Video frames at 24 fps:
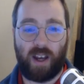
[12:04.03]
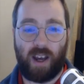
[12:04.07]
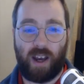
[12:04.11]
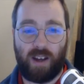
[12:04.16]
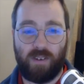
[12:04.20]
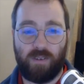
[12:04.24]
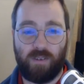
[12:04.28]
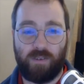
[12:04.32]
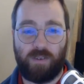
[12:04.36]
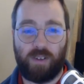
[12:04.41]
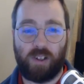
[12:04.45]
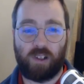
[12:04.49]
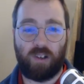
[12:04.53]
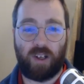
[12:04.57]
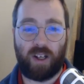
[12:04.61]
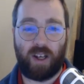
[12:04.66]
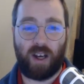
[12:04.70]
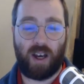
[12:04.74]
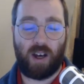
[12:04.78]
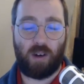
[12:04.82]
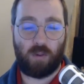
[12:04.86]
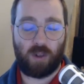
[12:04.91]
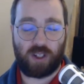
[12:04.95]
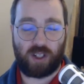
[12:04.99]
and figuring
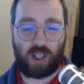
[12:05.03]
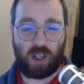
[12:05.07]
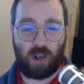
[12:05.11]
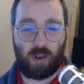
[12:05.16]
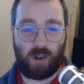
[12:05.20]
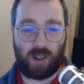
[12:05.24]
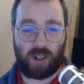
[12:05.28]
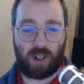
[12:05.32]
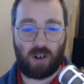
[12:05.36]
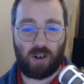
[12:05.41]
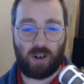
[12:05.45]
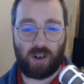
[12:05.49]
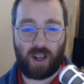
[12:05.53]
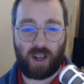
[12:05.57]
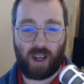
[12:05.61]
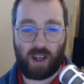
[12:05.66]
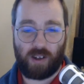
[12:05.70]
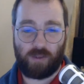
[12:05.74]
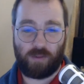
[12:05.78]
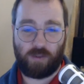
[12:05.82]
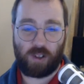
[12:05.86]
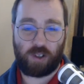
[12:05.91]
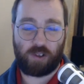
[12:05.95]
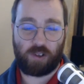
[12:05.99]
out what's going on
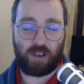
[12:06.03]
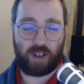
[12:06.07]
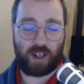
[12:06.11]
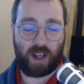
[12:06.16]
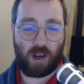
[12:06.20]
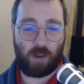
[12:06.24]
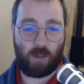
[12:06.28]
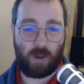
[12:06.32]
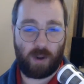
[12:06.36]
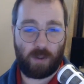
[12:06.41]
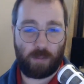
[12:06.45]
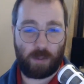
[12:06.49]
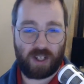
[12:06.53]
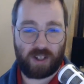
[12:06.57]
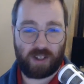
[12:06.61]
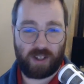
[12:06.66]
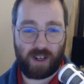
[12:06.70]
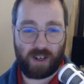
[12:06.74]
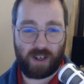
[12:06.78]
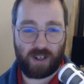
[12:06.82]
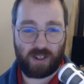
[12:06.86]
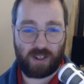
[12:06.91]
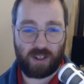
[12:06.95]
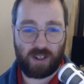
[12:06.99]
and figuring out where my
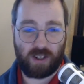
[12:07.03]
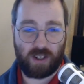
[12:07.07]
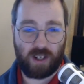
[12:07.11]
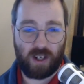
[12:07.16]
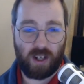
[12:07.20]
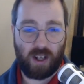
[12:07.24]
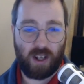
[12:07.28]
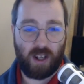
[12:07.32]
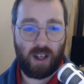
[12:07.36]
status is.